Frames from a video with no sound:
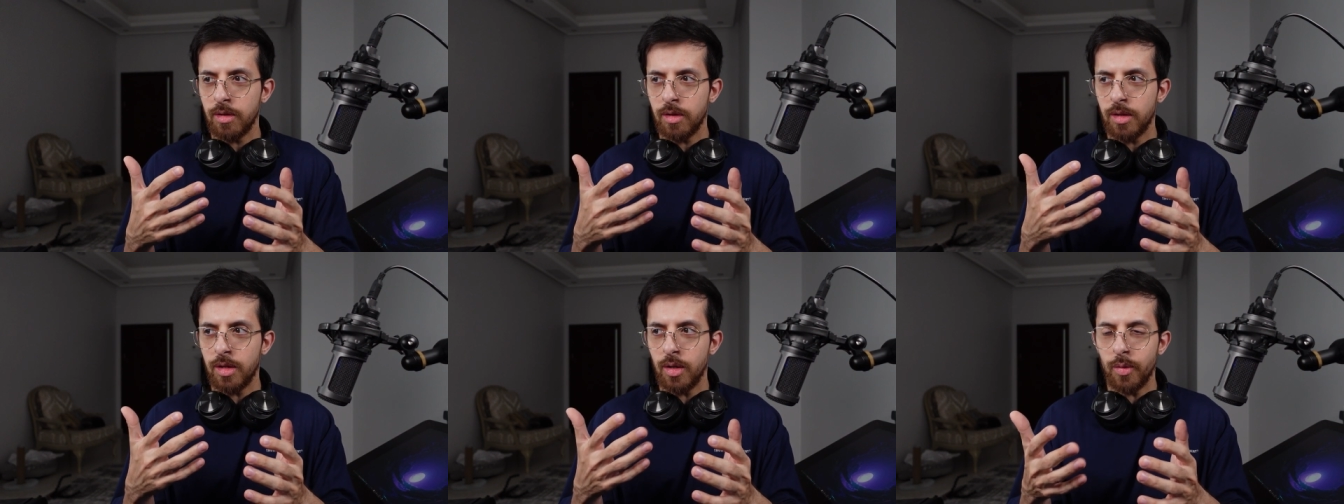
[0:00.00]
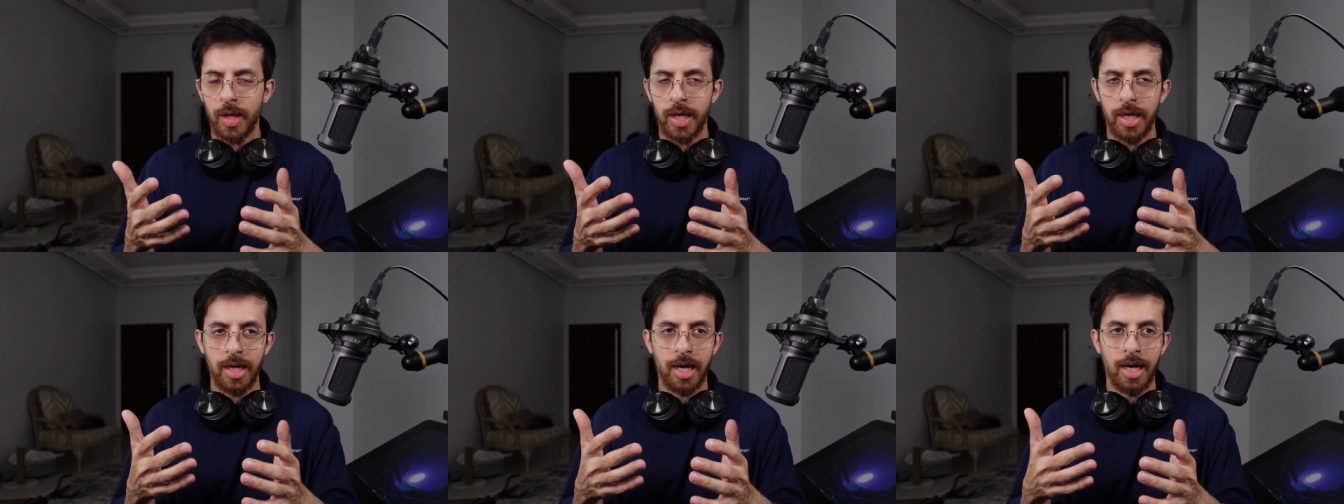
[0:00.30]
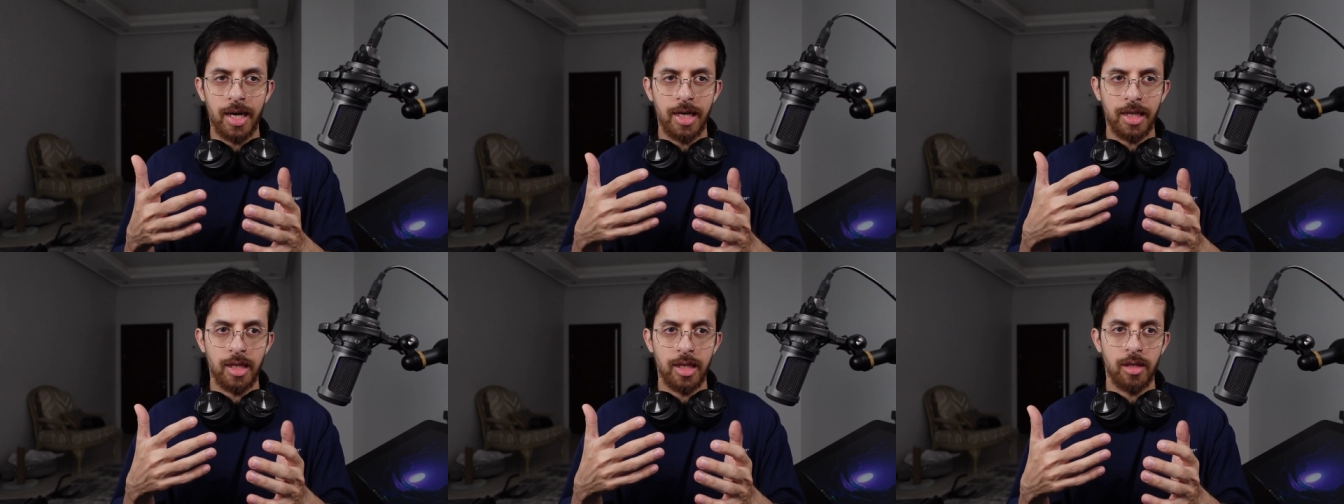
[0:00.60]
the way
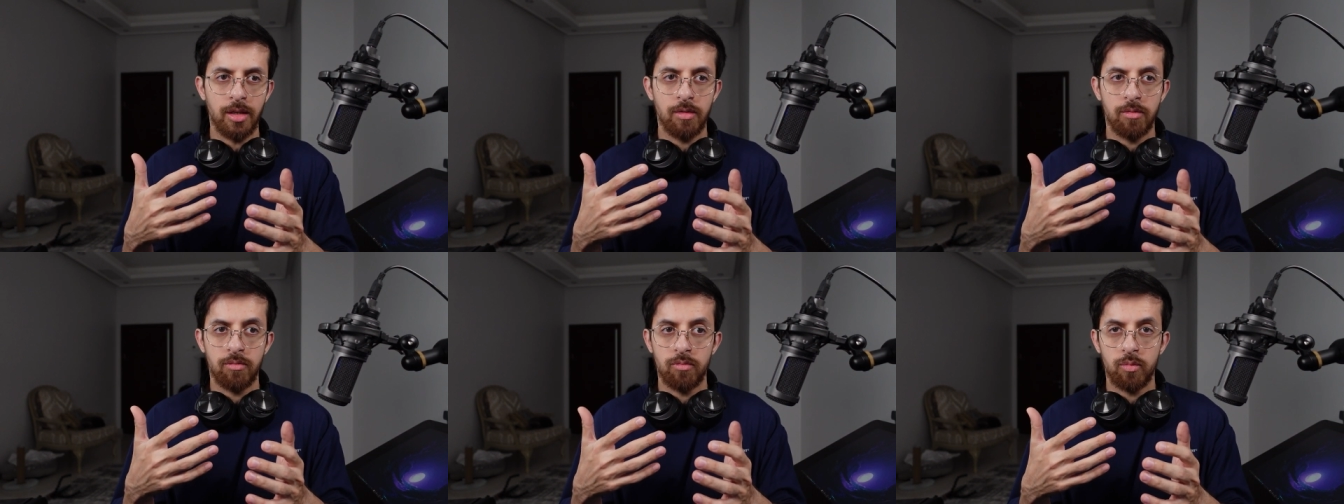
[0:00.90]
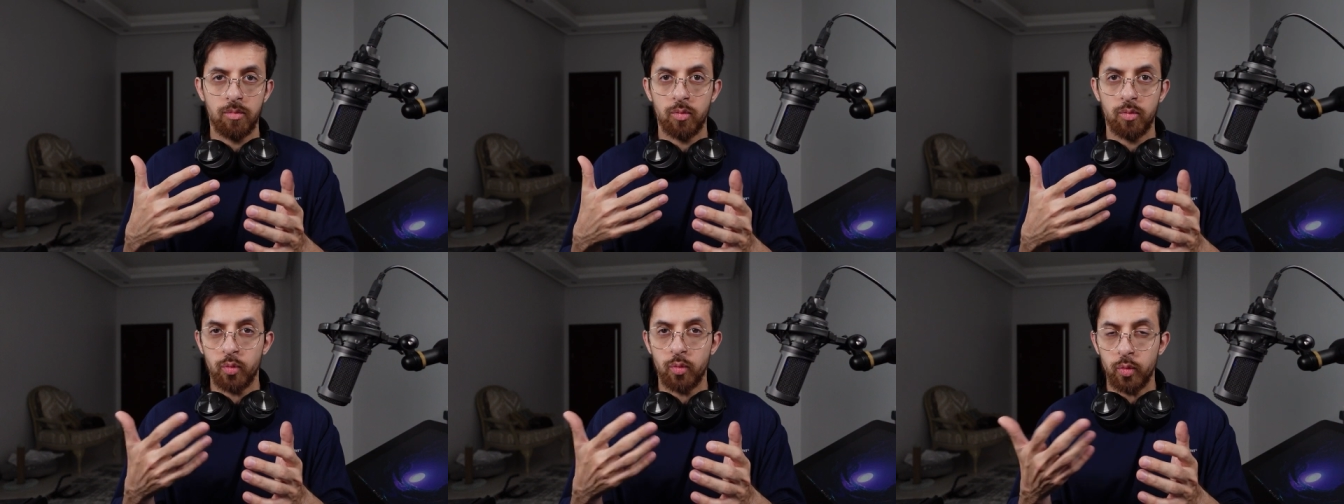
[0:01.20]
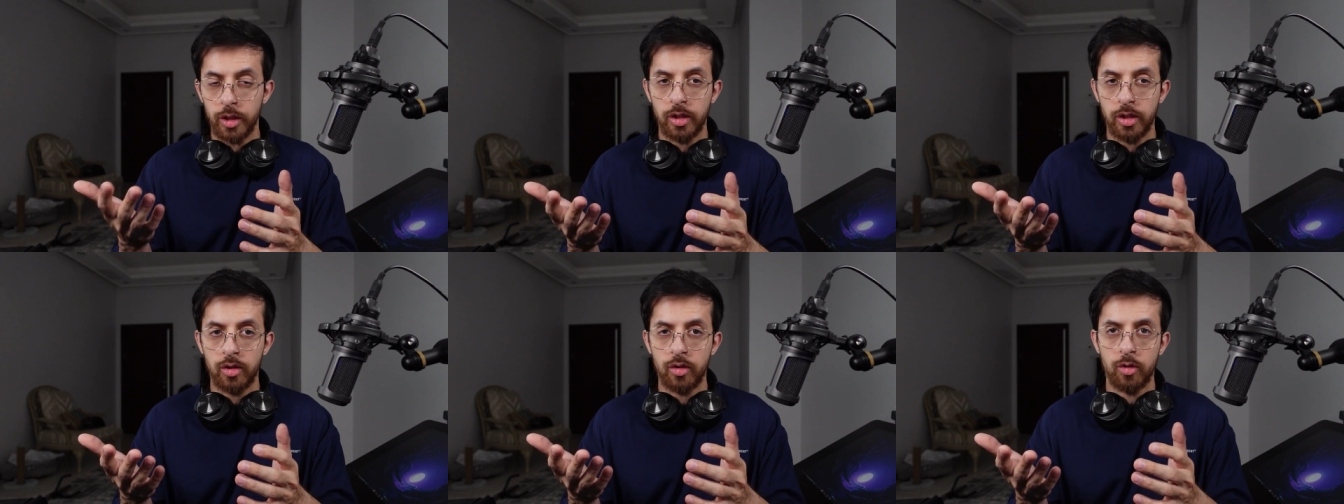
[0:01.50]
I
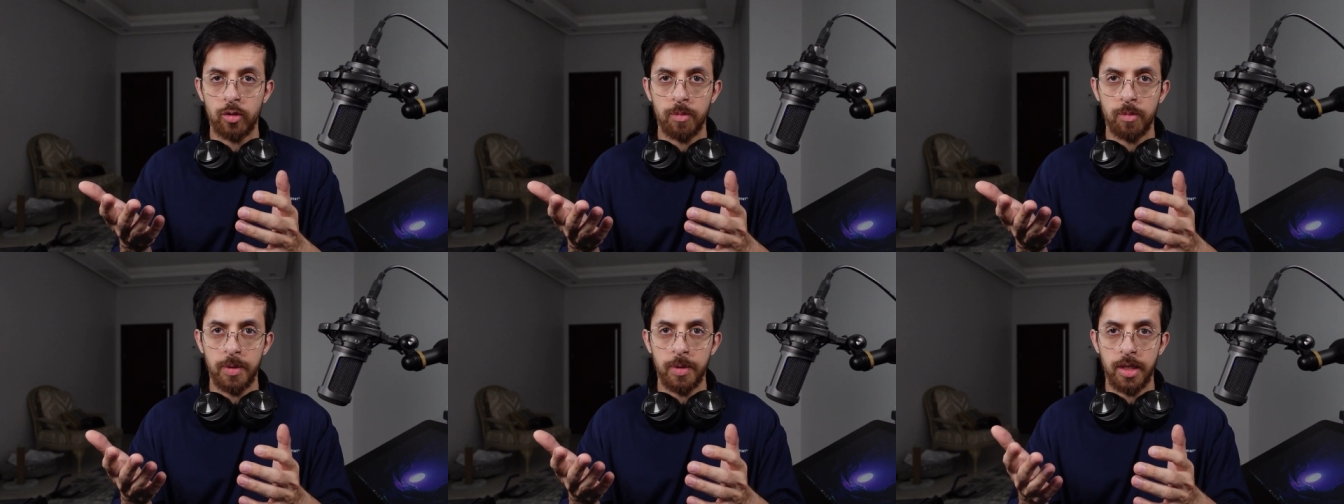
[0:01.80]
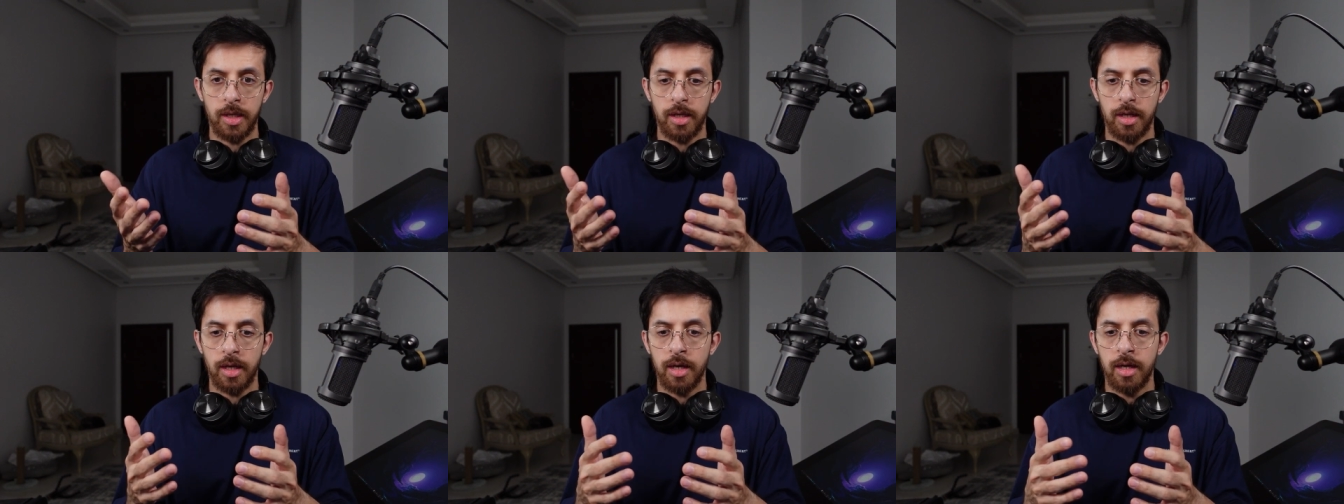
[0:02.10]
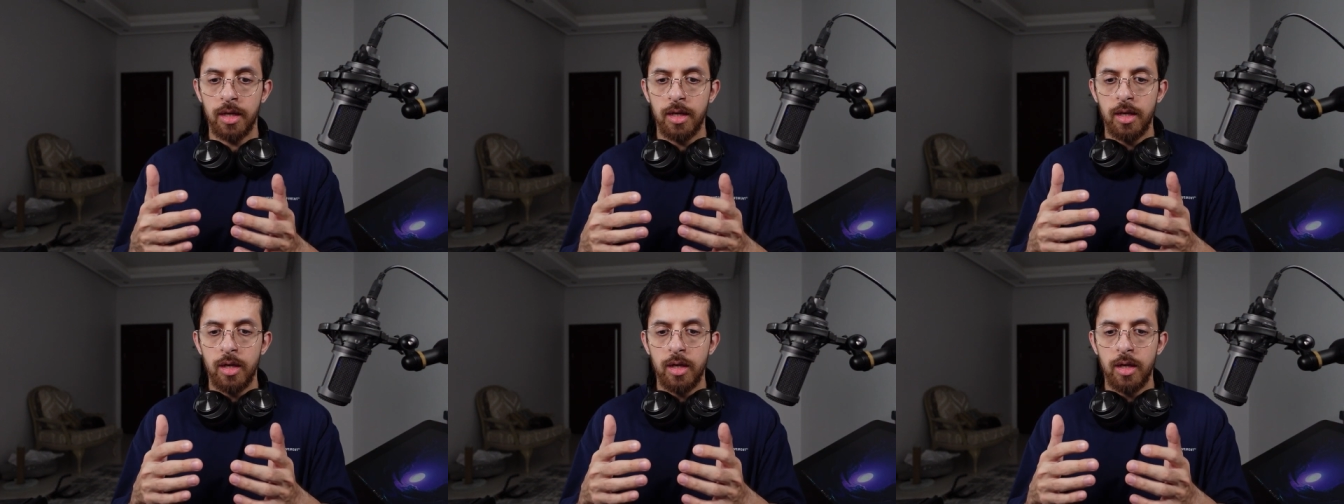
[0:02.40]
wish to be,